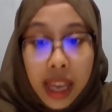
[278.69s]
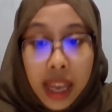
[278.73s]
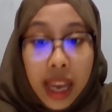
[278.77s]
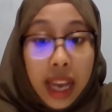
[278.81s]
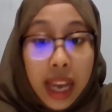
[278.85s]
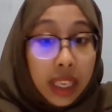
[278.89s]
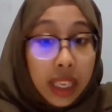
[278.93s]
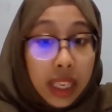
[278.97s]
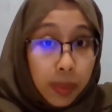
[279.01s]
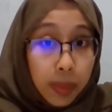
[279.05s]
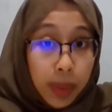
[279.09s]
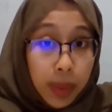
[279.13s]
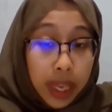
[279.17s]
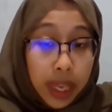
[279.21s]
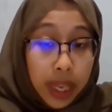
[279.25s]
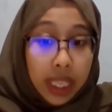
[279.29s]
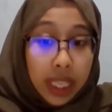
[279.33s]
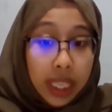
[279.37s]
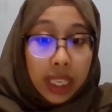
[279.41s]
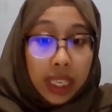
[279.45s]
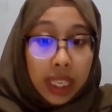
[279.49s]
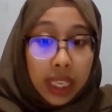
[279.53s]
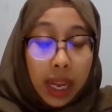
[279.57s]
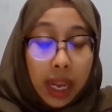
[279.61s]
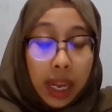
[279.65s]
As a
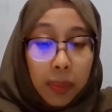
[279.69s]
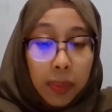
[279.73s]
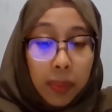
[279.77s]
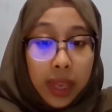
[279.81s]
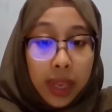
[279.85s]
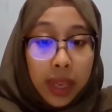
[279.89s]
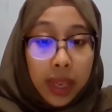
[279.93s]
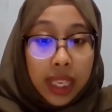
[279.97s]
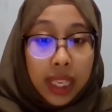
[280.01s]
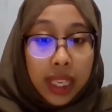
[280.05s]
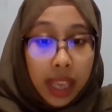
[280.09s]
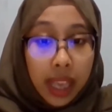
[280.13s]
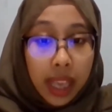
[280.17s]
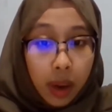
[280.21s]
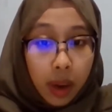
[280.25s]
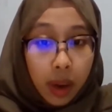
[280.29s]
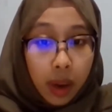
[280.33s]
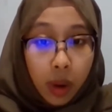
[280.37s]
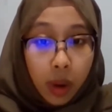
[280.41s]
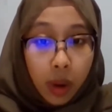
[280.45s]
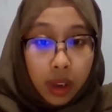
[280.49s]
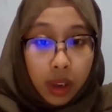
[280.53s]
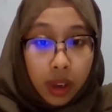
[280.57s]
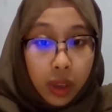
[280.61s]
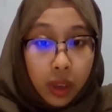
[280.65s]
bench, it can be sat
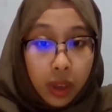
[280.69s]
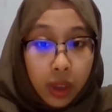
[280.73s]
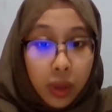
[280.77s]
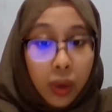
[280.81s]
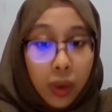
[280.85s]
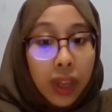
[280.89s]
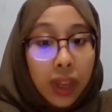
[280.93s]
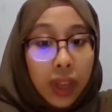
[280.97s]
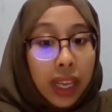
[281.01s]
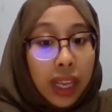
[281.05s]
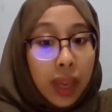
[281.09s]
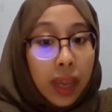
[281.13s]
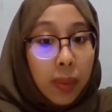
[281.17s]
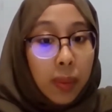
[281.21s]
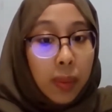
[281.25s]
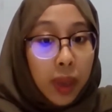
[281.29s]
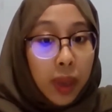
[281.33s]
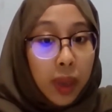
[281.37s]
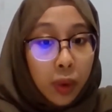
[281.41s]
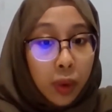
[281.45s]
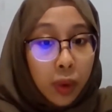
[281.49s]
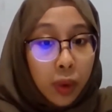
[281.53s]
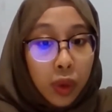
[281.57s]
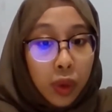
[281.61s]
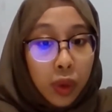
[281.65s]
on, so it can be
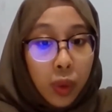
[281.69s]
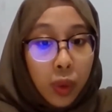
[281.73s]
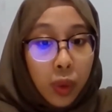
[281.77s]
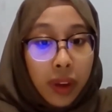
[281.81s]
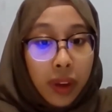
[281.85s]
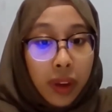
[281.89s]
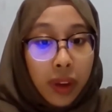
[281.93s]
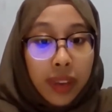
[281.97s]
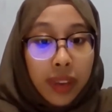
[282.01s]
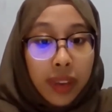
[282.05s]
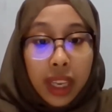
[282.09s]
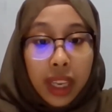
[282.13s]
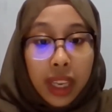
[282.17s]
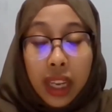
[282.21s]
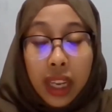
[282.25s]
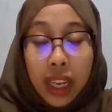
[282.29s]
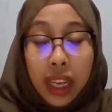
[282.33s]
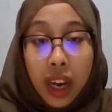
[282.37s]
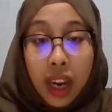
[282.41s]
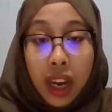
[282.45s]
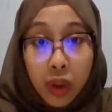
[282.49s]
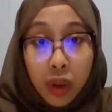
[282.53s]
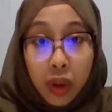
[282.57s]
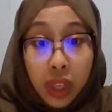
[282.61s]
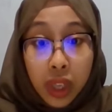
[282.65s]
used wherever in the
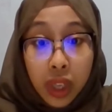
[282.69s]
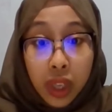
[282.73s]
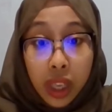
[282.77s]
house,